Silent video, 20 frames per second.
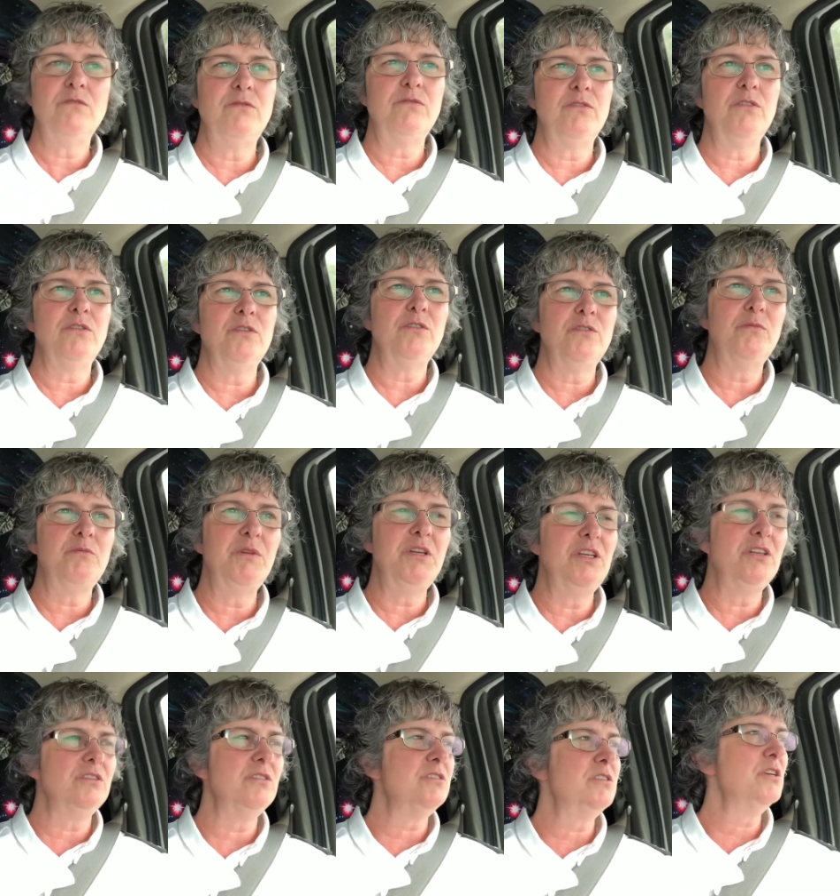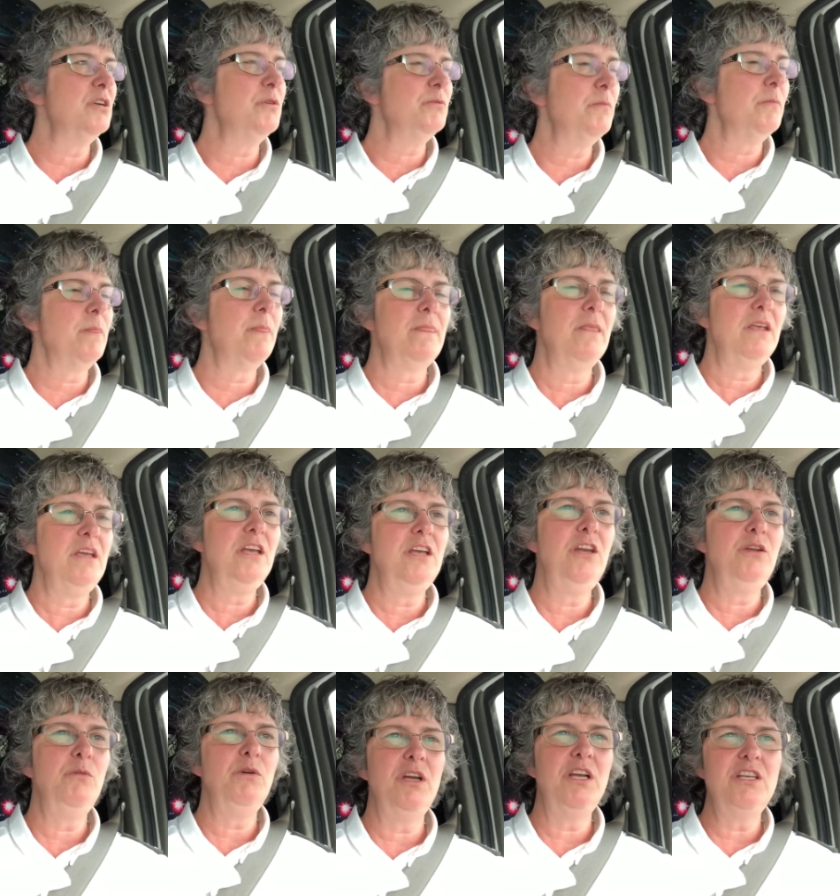for a meal. So,
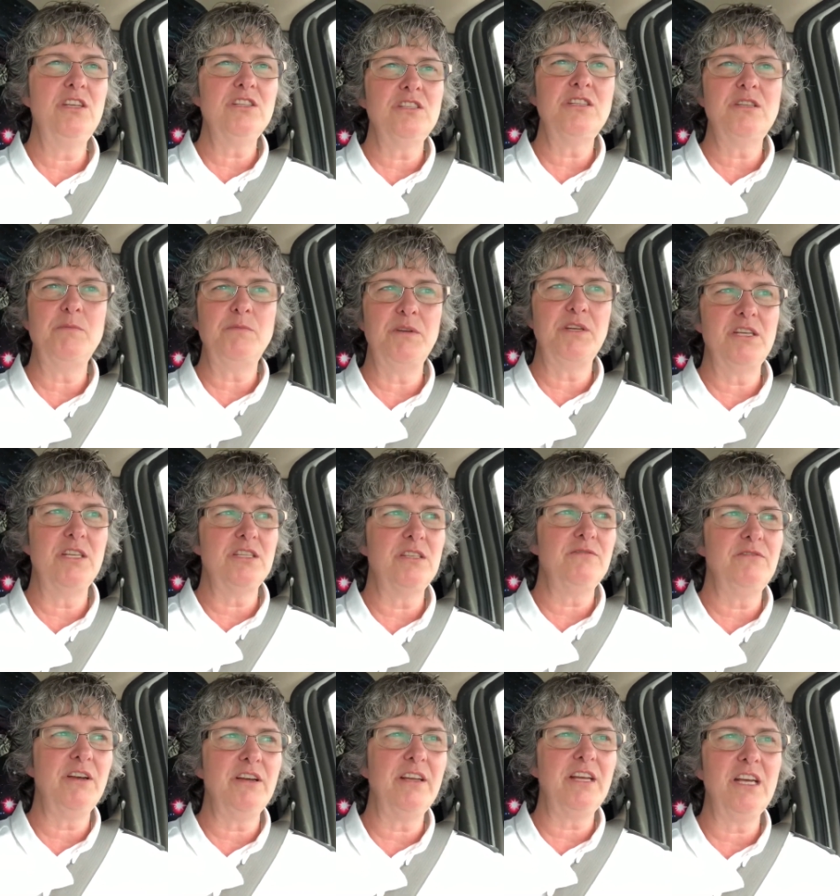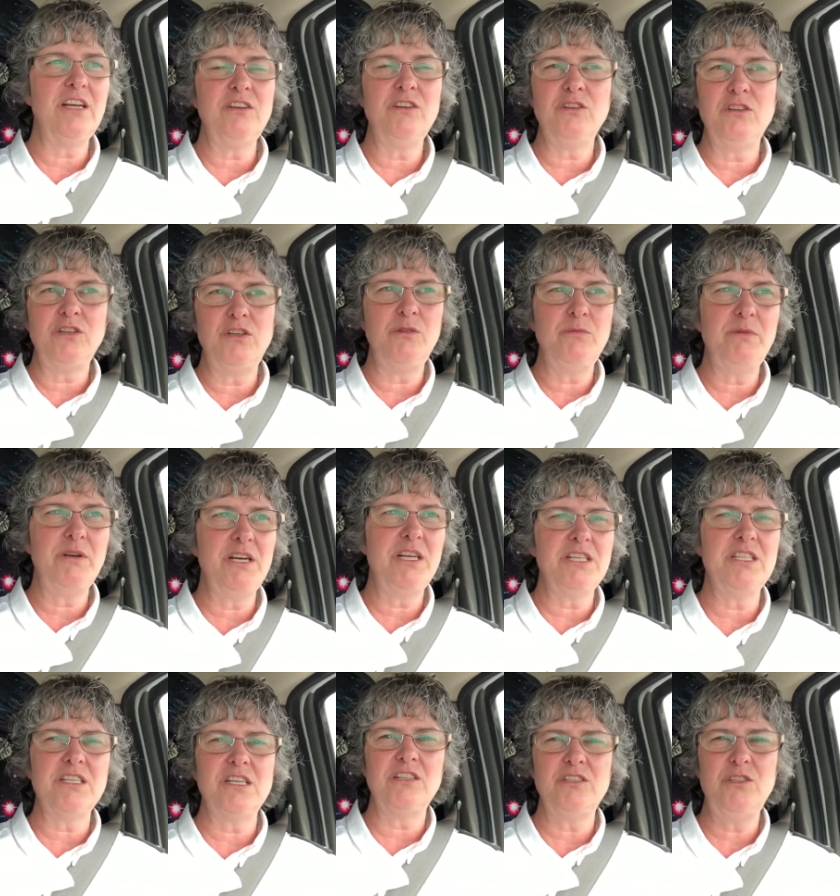anyway, it just depends. If I got good
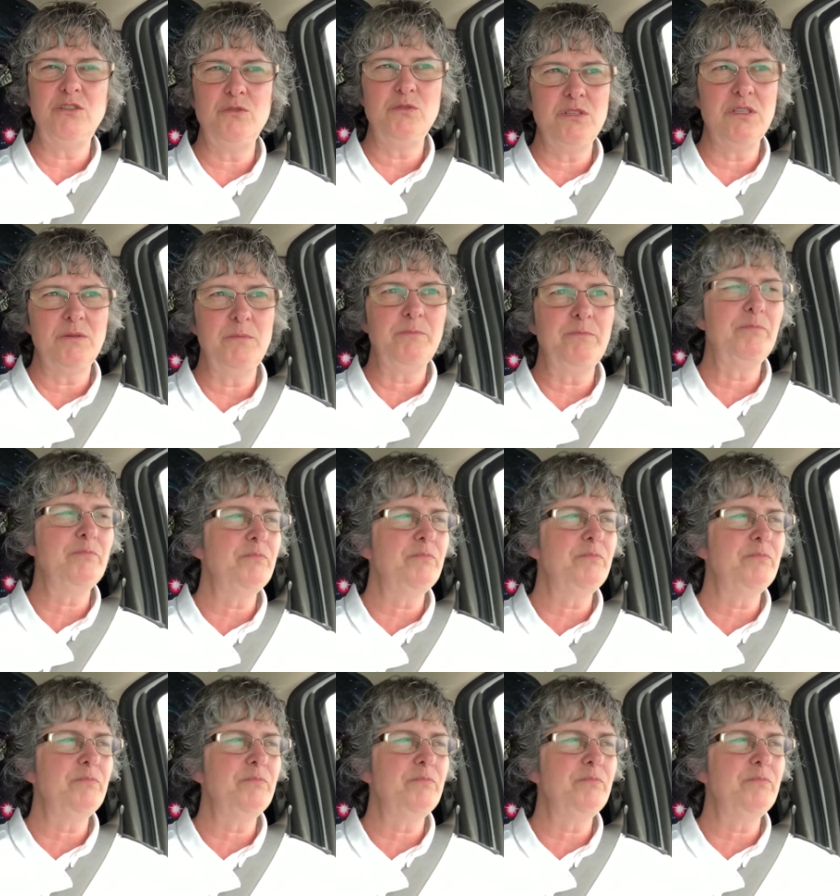coupons, I'll use them